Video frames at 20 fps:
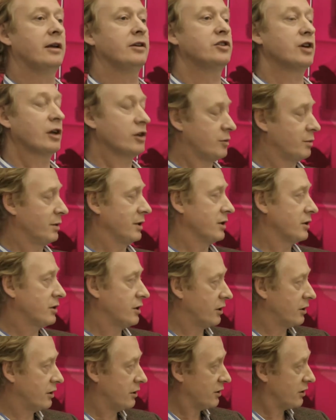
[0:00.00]
judgments
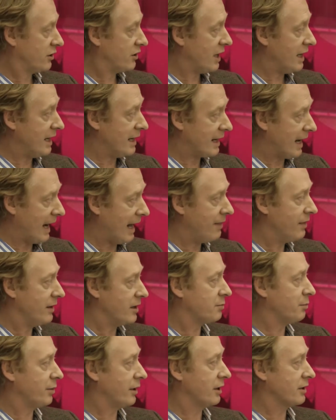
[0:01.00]
to see, can
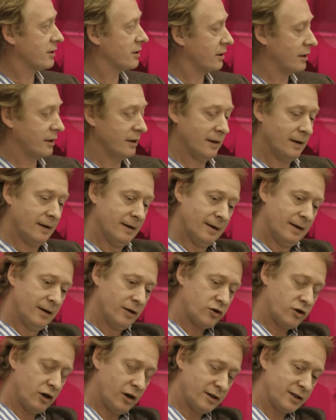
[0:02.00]
this person
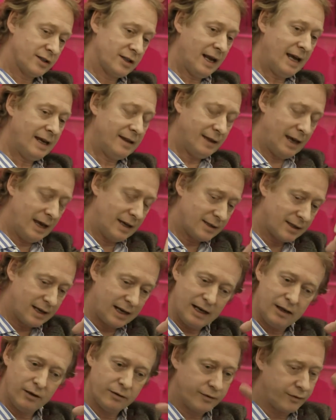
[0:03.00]
translate their
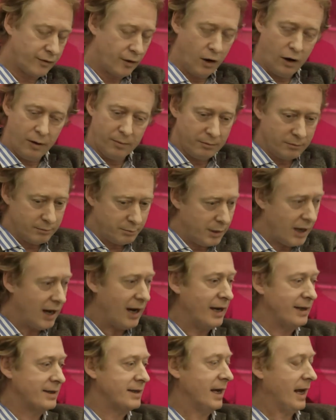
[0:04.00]
skill from
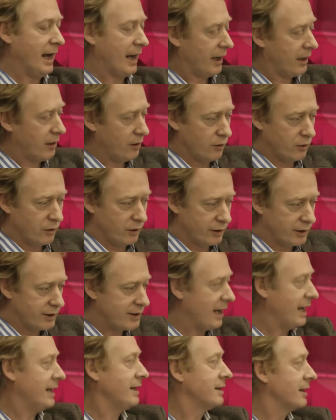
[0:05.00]
biotech or
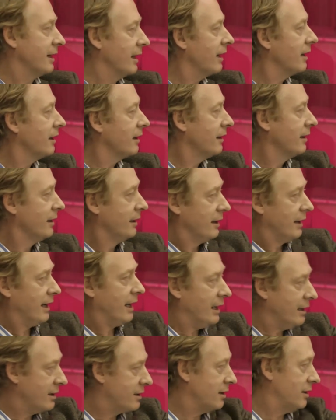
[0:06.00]
data
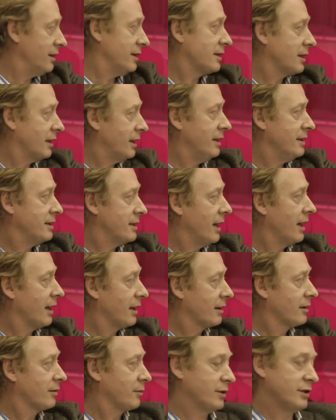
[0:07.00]
into this clean tech
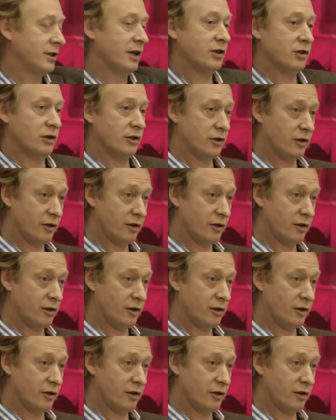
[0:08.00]
position.